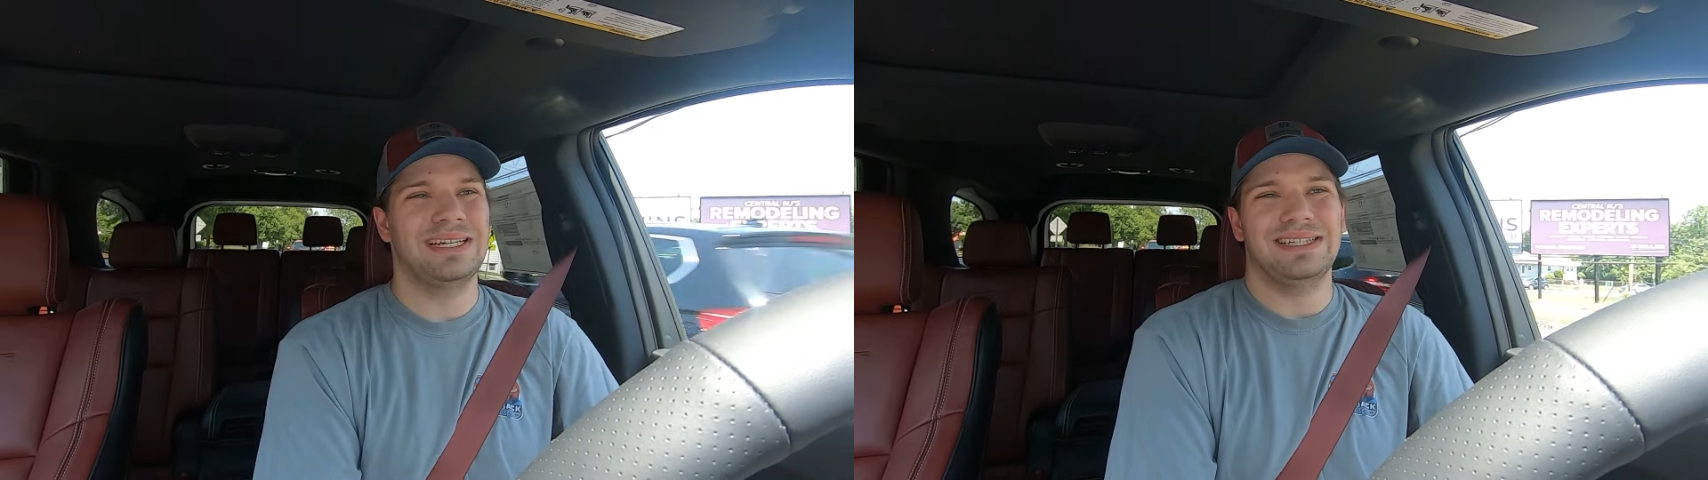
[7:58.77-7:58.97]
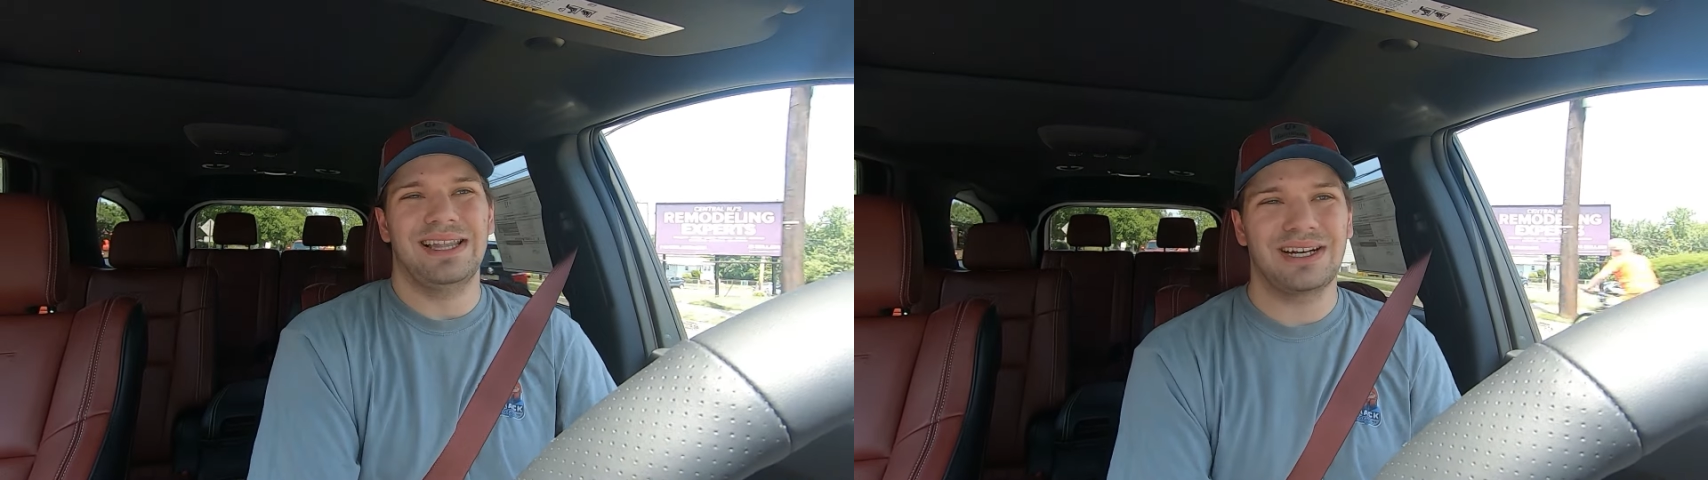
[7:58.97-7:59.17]

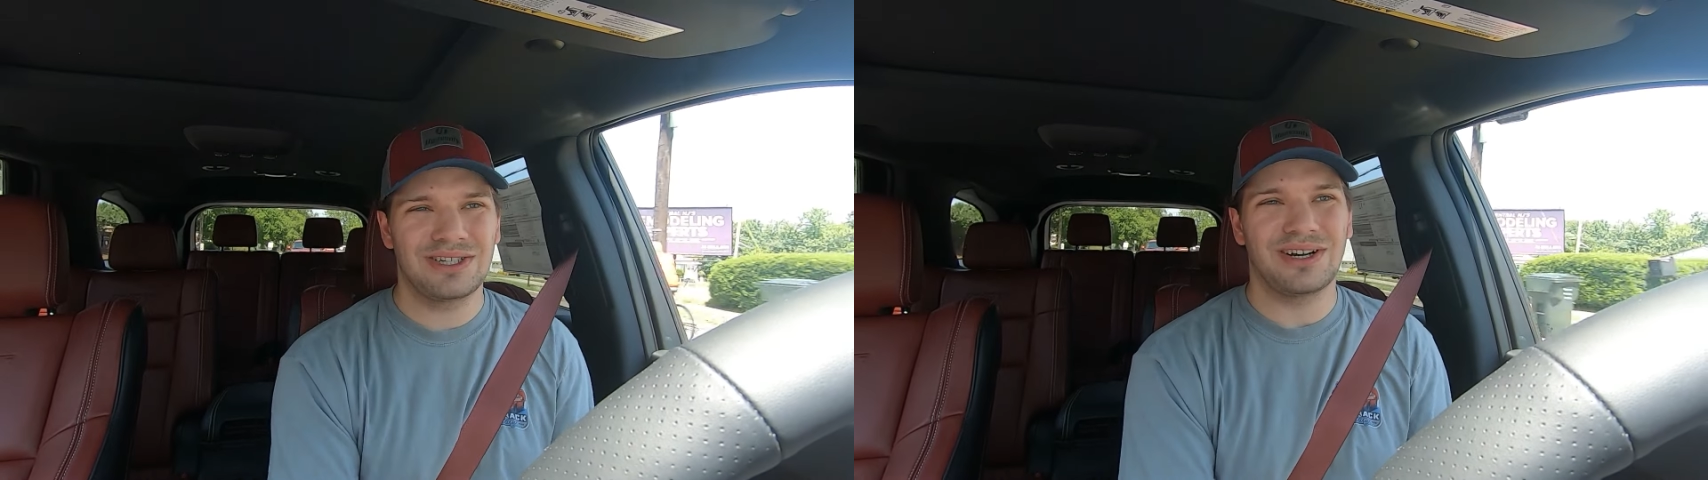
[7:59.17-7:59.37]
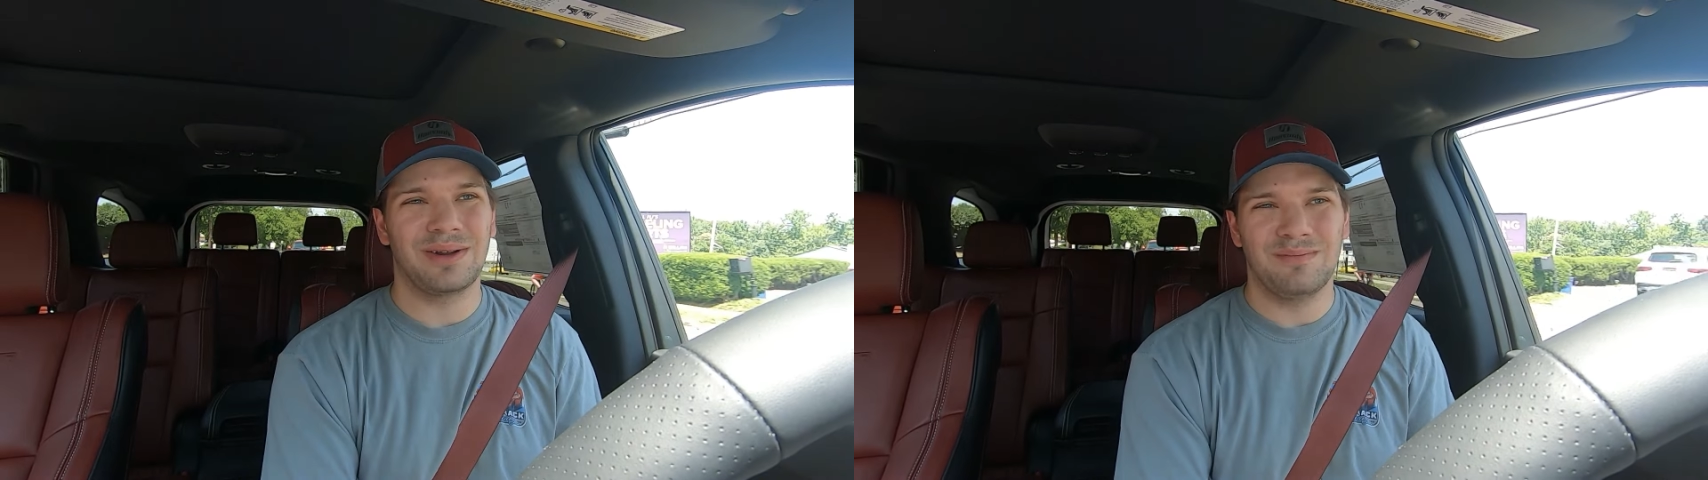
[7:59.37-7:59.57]
an
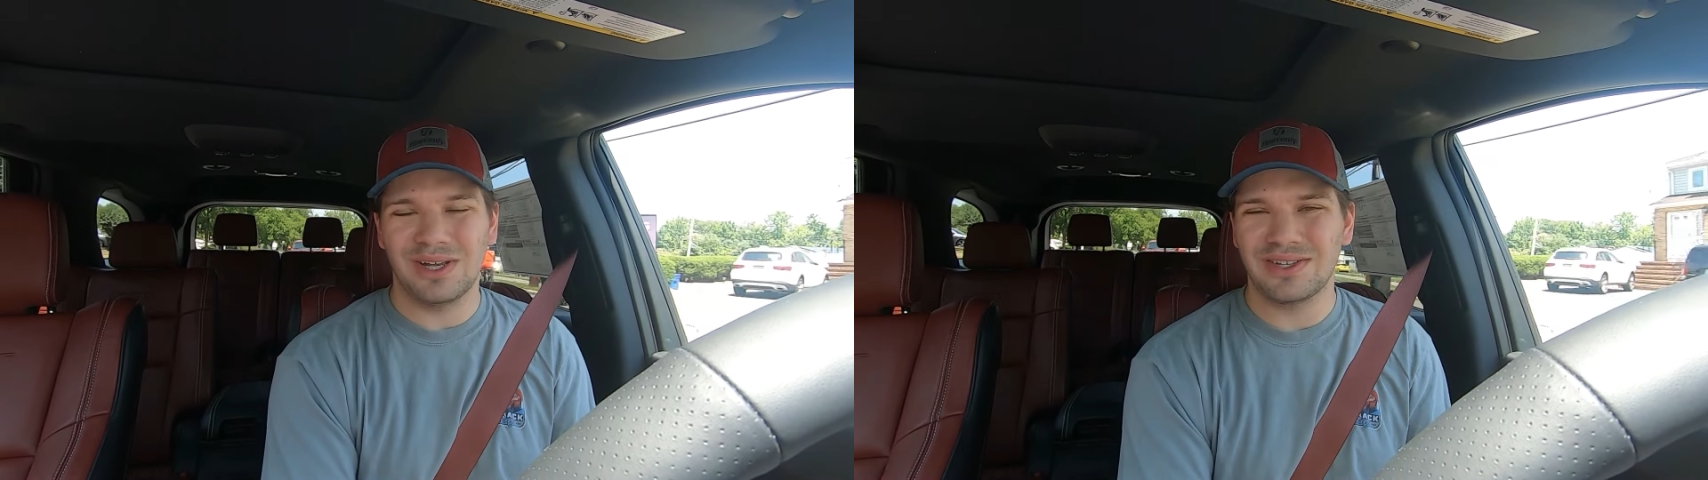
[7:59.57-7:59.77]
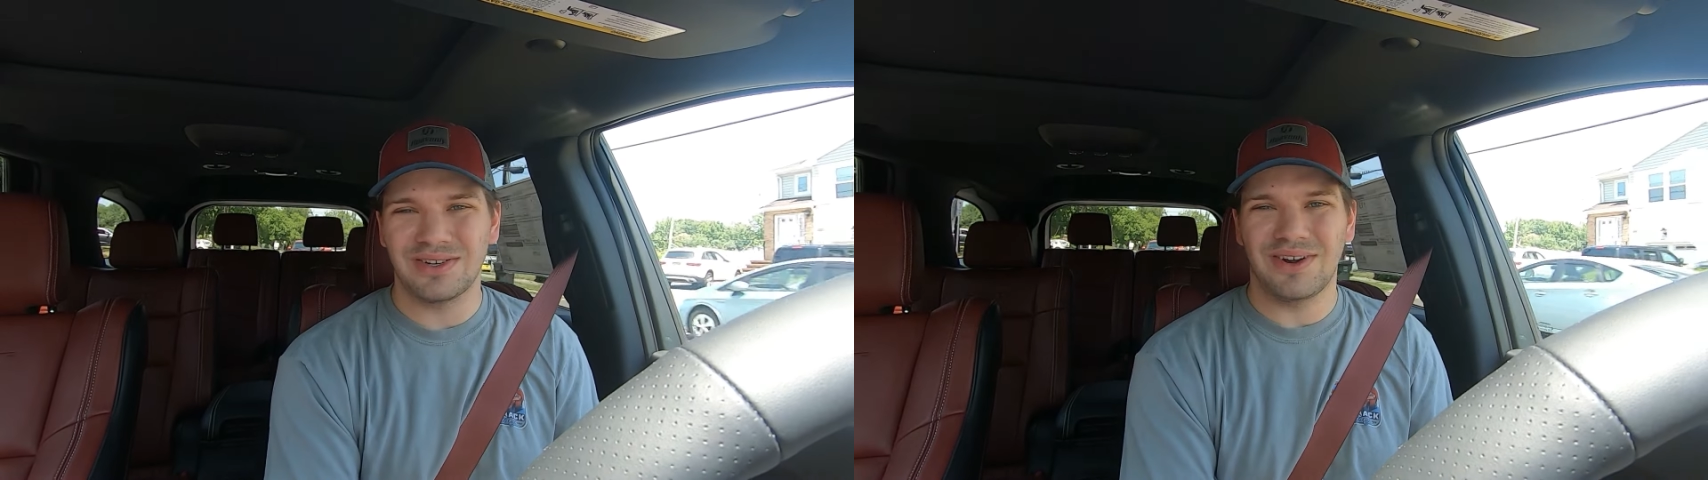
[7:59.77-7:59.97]
electric
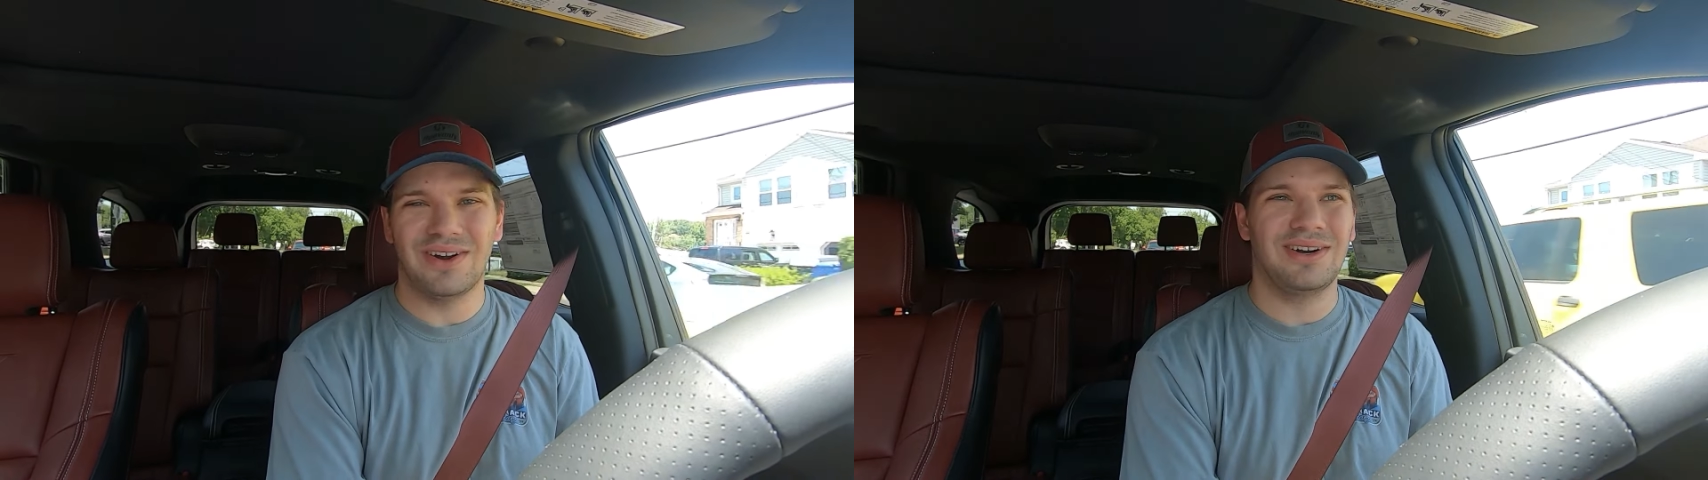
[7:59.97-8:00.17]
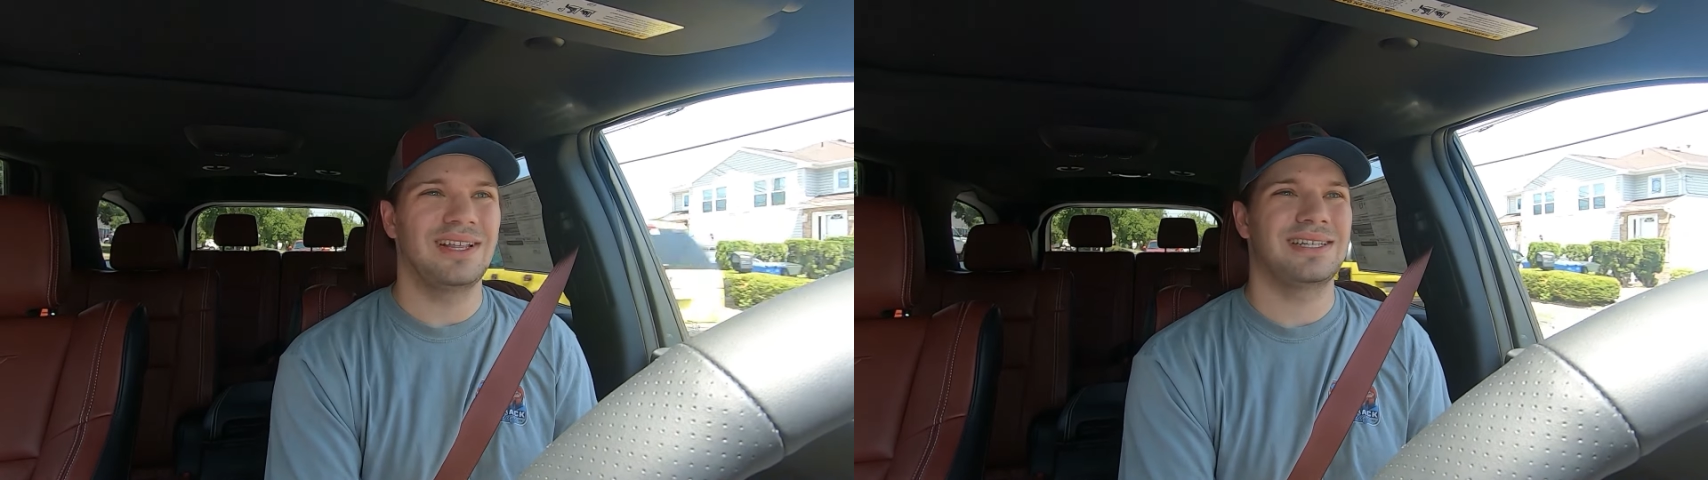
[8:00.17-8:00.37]
muscle car.